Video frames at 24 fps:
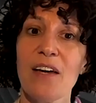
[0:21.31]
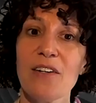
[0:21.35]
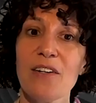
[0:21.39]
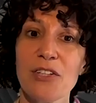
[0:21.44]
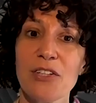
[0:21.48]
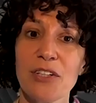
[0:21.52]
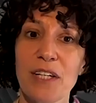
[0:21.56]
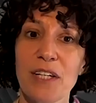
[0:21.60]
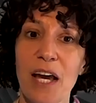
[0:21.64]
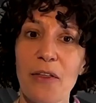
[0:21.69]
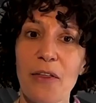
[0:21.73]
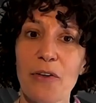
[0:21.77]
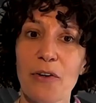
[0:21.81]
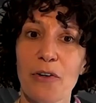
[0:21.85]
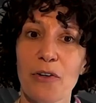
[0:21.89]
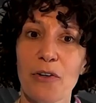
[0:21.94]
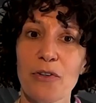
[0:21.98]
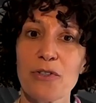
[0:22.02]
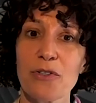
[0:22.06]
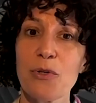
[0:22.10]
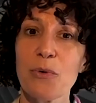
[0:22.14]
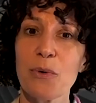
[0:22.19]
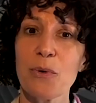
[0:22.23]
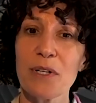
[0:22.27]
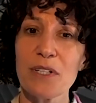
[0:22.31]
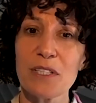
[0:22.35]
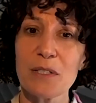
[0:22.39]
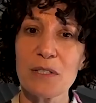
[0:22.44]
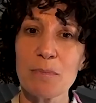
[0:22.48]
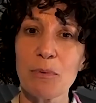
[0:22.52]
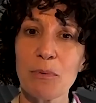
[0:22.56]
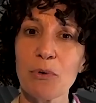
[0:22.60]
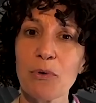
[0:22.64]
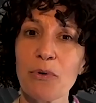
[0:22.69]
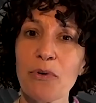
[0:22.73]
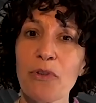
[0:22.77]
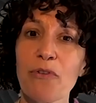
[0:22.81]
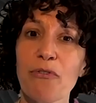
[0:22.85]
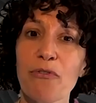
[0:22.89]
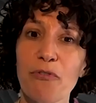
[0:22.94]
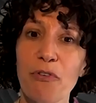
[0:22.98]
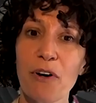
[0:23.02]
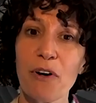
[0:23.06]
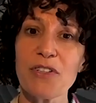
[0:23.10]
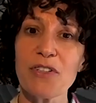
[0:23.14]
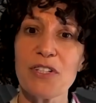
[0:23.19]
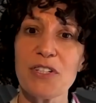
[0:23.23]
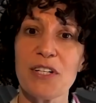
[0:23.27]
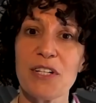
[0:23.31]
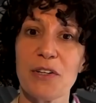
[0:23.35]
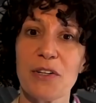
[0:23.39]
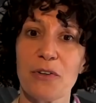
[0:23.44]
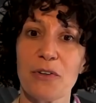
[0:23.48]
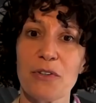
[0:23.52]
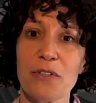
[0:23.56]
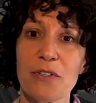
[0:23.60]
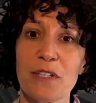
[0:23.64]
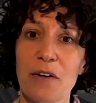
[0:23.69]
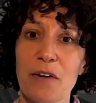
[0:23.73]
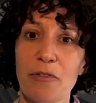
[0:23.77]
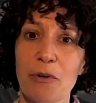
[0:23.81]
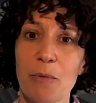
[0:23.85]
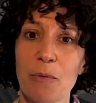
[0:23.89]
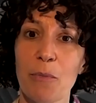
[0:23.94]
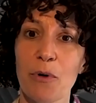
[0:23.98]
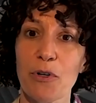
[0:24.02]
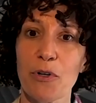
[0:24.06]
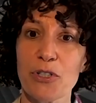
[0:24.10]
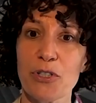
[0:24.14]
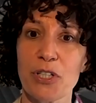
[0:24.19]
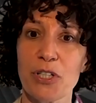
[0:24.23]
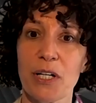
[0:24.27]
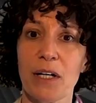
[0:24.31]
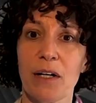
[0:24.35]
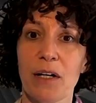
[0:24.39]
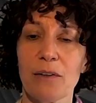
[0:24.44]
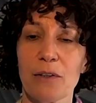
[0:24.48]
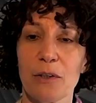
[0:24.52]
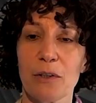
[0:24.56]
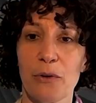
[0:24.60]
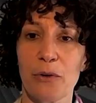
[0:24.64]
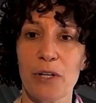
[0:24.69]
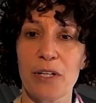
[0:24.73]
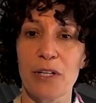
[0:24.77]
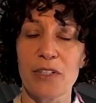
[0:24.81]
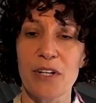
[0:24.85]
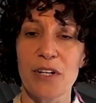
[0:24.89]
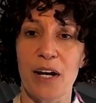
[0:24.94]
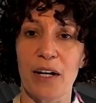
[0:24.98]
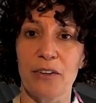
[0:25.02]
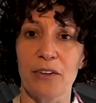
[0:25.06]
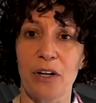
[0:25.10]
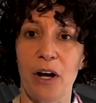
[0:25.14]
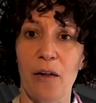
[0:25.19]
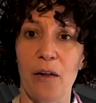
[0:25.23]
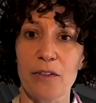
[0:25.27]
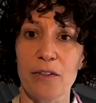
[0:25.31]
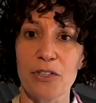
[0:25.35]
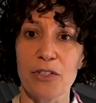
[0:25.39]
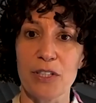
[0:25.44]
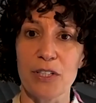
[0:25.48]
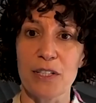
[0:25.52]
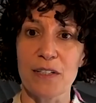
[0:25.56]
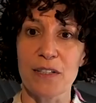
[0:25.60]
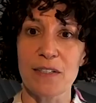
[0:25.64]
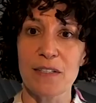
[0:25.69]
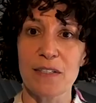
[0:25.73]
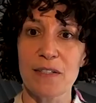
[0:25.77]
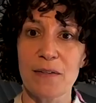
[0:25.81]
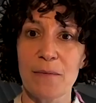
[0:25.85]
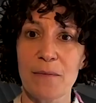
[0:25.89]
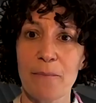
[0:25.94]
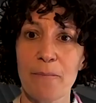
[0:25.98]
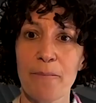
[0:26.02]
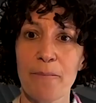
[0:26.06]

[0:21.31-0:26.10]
together to explore the frontiers of emerging learning technologies.